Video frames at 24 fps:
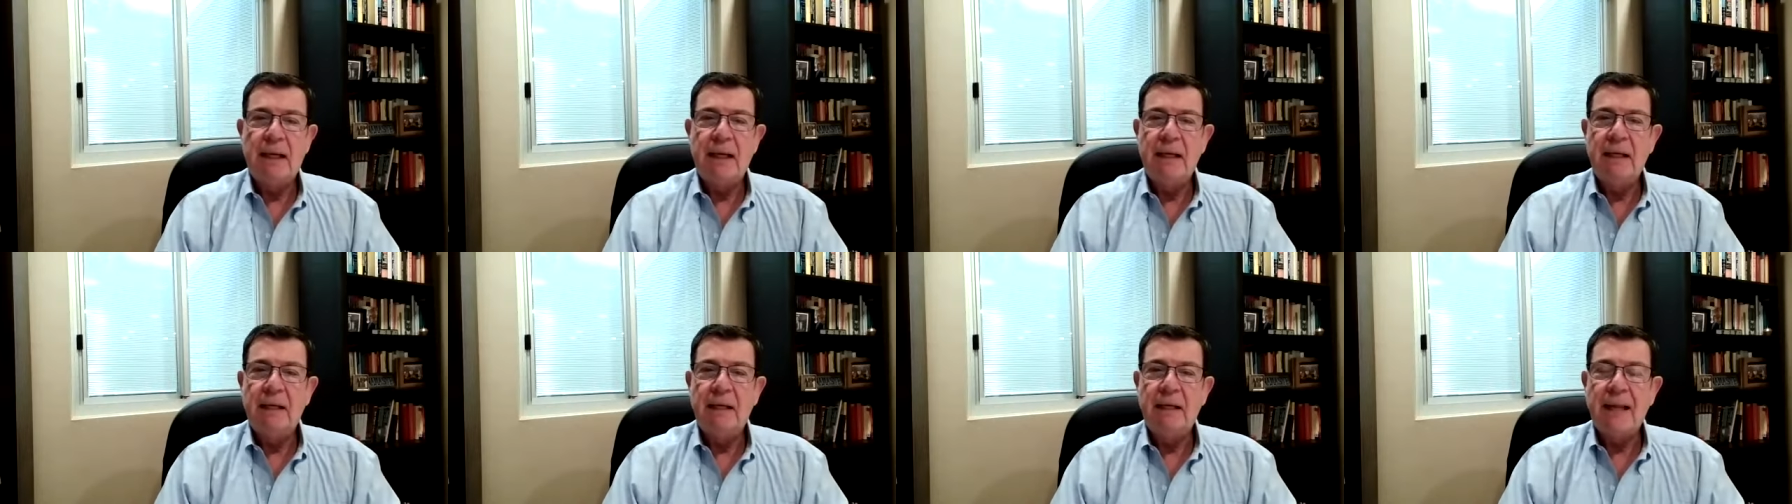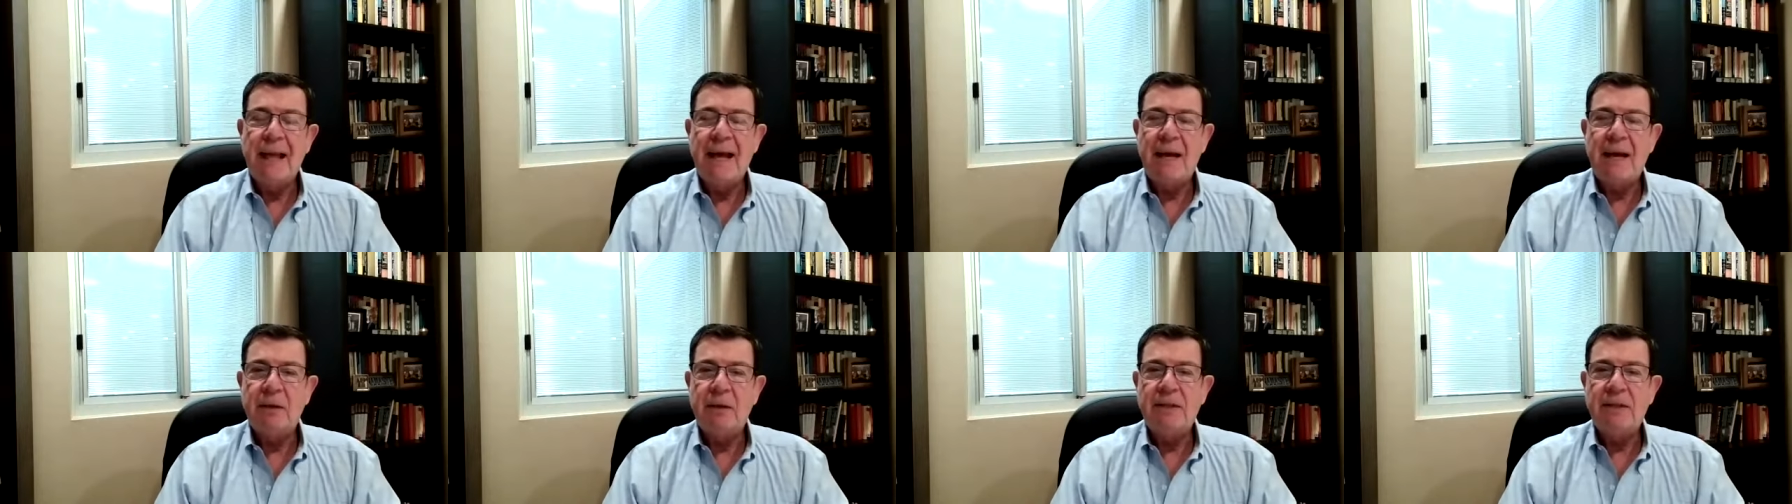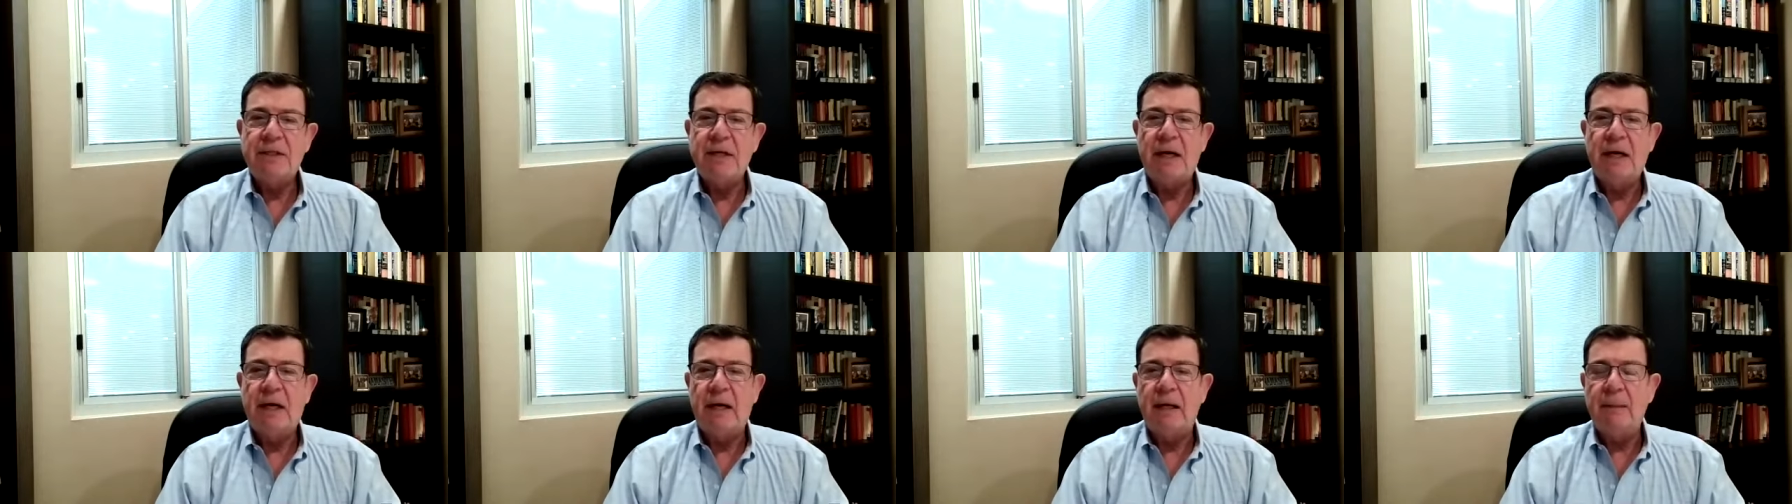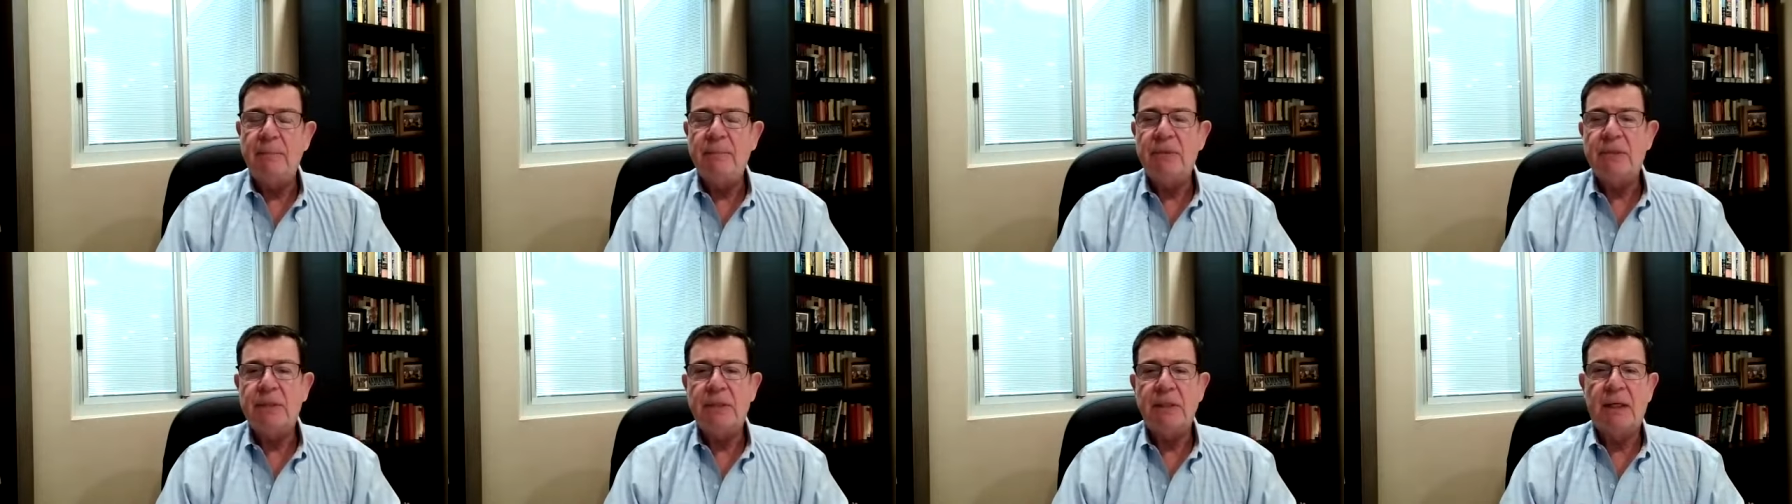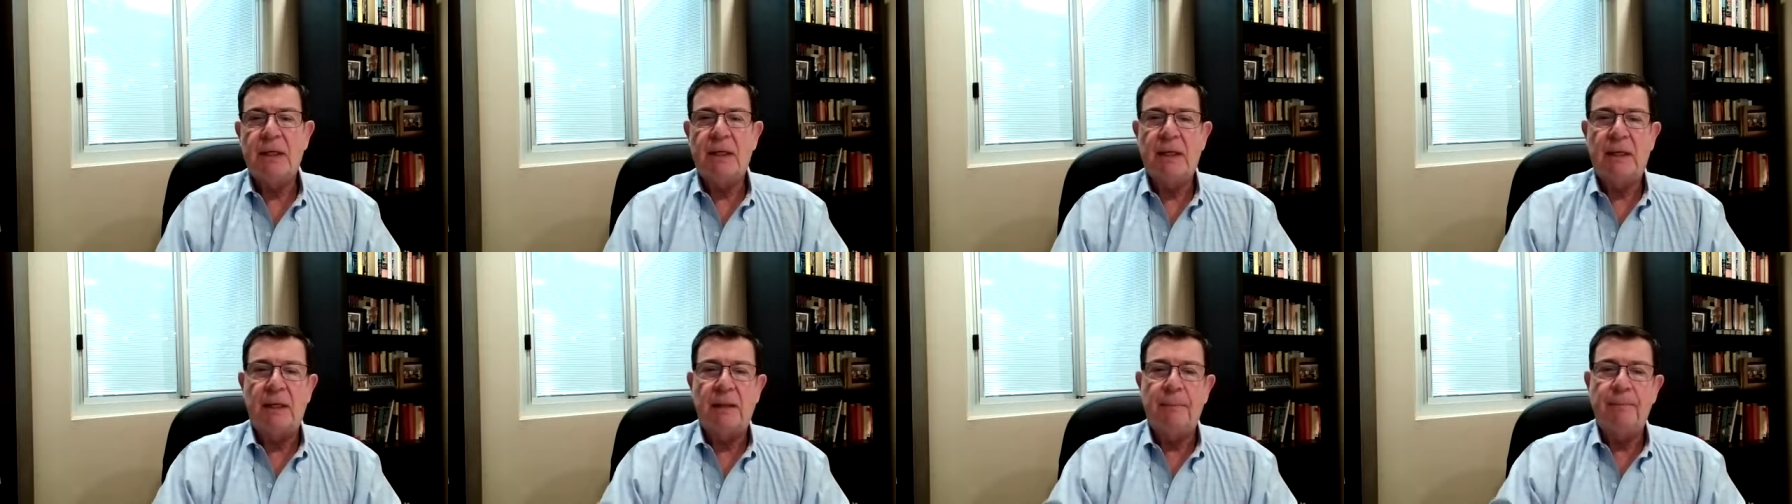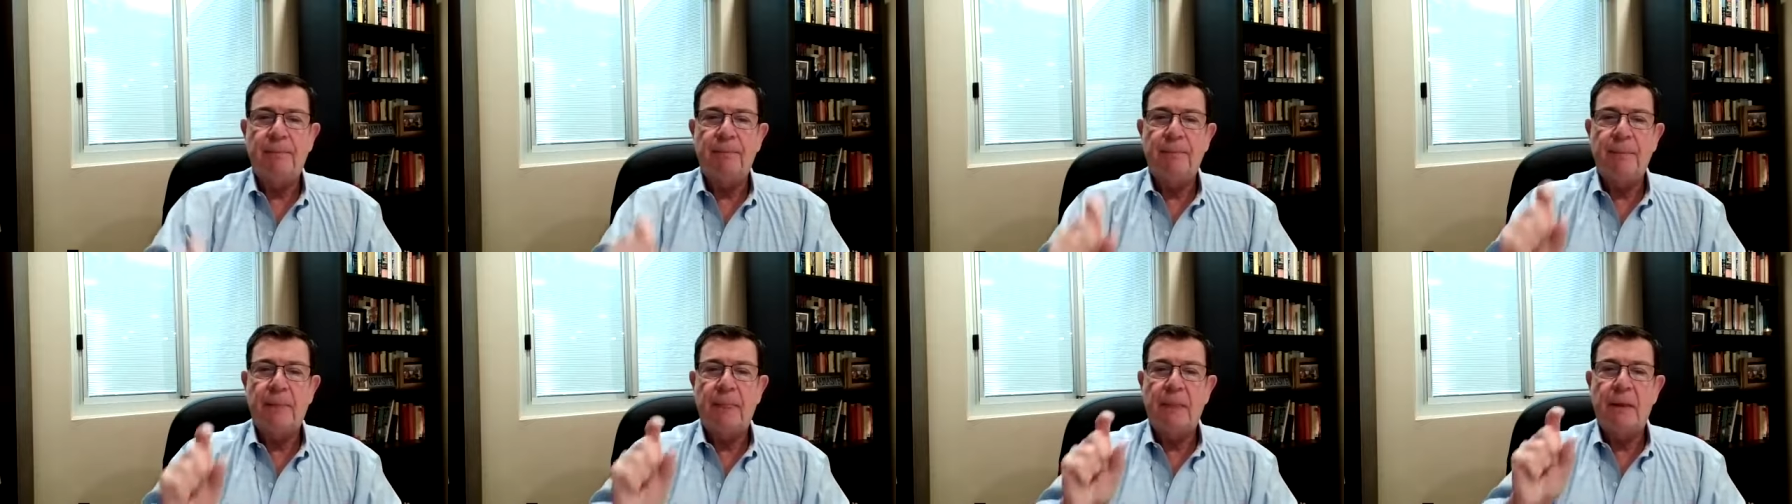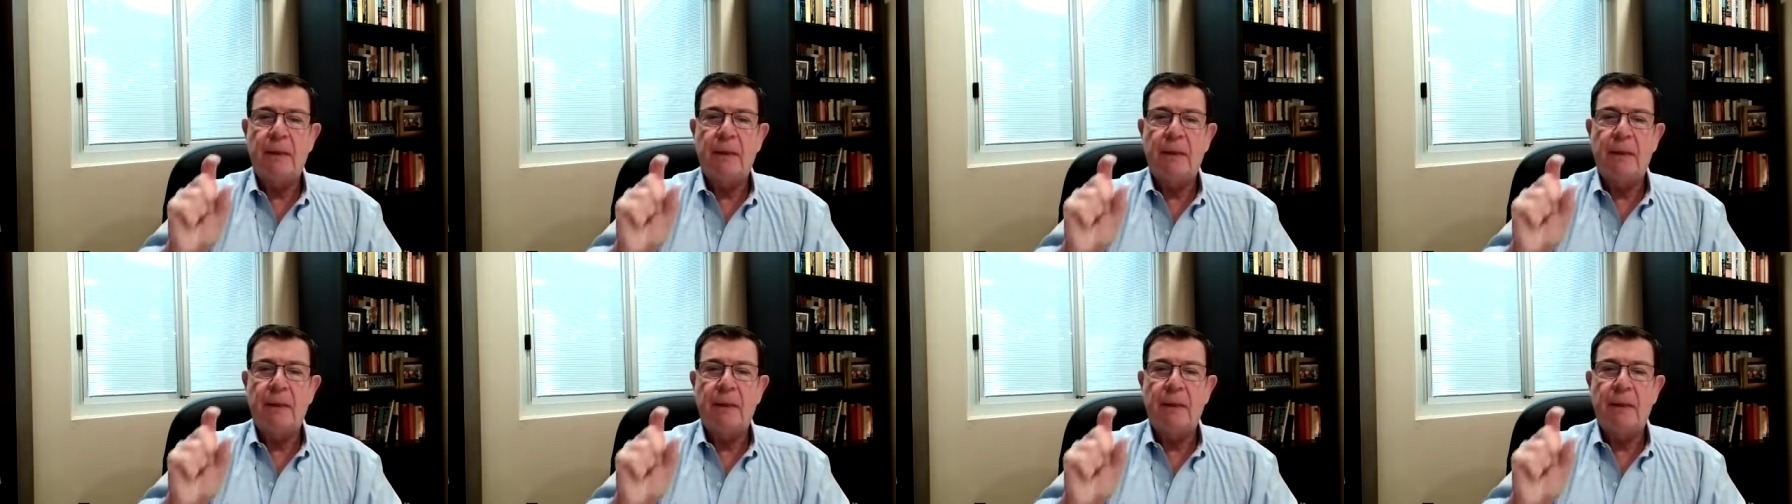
in latter times, um,